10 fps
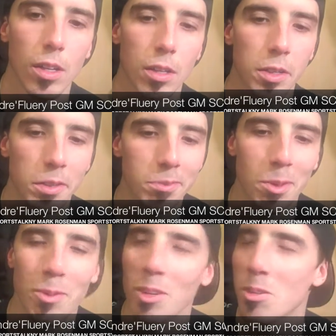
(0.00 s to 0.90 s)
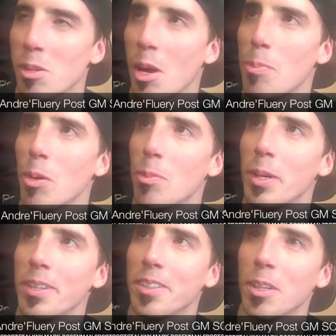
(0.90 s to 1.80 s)
He can maybe loosen up a little
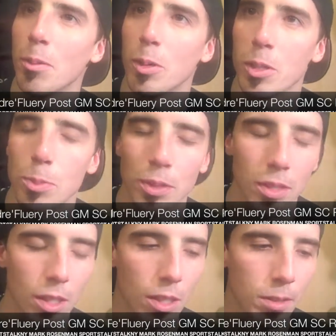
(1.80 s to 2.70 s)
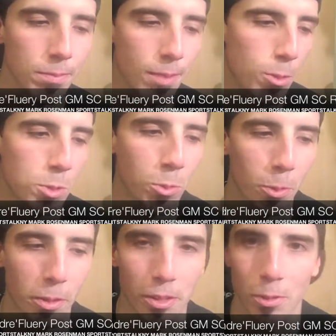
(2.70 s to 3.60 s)
bit, you know, but he's been, I wasn't
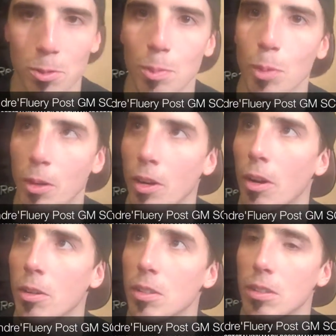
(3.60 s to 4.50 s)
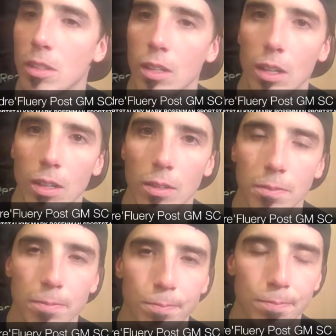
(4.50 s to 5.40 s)
worried, you know, he's been playing hard, and
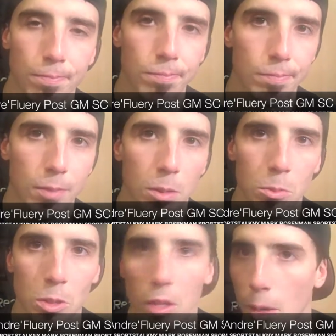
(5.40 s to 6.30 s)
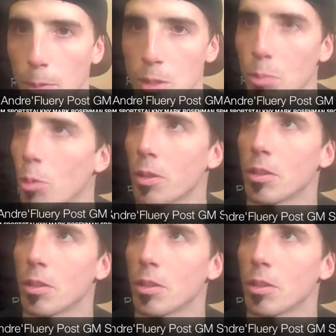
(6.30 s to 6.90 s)
it was going to come at some point. So.